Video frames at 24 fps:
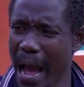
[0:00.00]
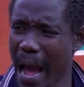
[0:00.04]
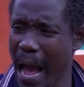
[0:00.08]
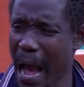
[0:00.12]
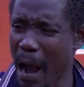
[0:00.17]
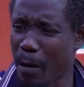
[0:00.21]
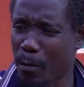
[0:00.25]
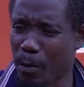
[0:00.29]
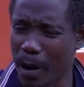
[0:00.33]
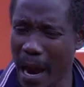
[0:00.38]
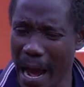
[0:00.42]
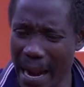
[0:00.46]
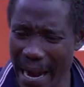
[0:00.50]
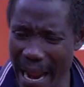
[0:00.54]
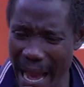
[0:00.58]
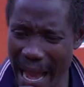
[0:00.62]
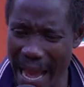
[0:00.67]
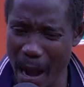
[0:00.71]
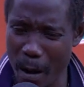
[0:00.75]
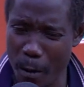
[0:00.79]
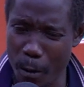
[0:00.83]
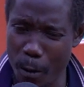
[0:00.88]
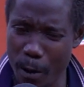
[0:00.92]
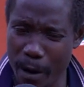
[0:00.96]
akwara na
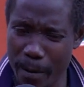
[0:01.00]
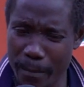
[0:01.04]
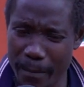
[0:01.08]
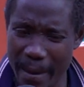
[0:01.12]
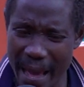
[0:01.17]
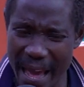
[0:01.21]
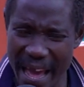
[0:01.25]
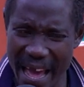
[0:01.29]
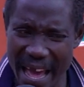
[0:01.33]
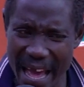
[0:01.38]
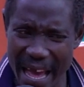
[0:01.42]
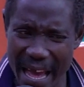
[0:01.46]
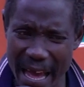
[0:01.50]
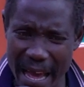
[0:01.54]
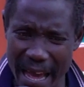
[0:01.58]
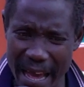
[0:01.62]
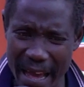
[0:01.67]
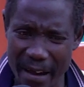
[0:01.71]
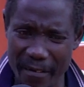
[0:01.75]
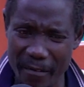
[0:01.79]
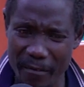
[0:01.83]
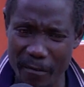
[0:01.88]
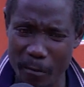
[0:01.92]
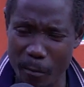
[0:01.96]
ya wo ne be
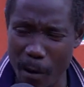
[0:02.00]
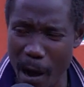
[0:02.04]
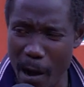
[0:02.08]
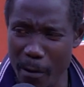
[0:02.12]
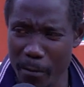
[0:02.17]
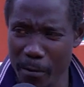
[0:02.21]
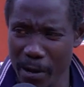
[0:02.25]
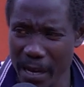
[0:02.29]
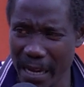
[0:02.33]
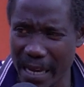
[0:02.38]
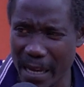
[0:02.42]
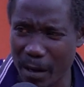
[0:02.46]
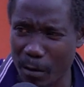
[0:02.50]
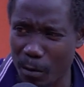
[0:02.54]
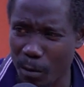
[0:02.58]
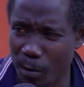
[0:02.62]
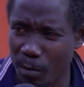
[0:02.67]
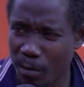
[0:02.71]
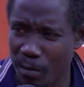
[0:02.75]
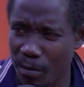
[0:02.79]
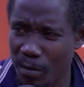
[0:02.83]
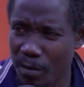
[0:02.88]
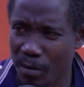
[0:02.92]
1 week no